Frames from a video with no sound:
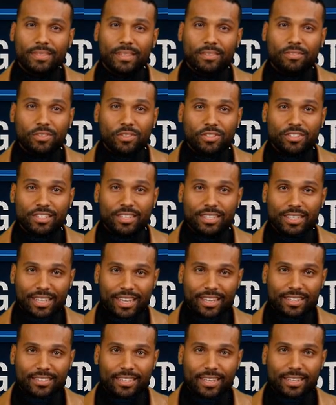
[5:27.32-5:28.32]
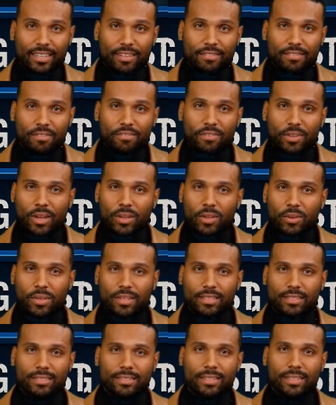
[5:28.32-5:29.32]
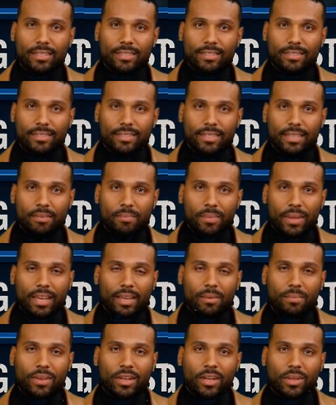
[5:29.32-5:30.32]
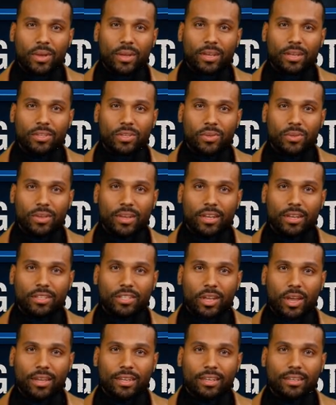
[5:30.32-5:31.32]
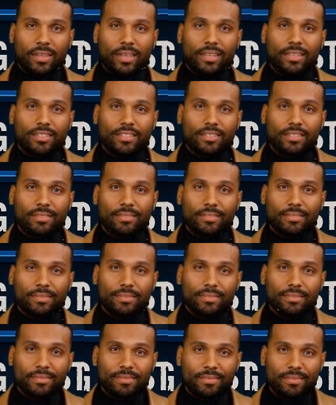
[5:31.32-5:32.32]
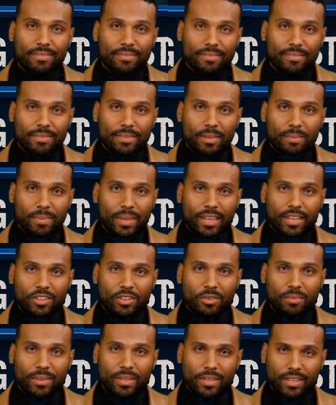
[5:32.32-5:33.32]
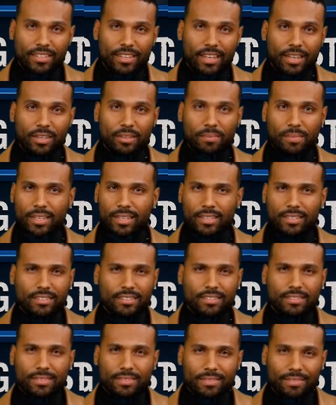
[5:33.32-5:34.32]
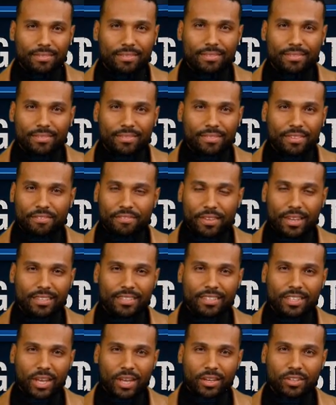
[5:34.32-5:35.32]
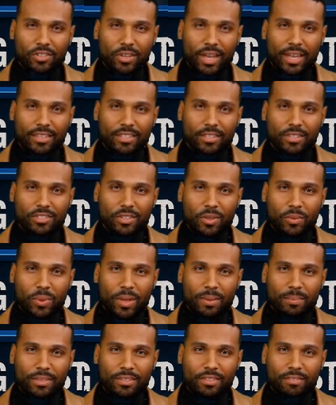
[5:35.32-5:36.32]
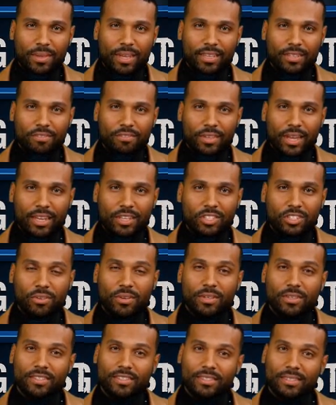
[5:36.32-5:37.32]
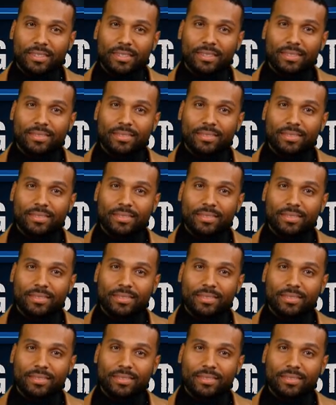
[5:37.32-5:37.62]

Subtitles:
If your city has any of the following, it may appear on a nuclear target list. A major military base, defense contractors or weapons manufacturers,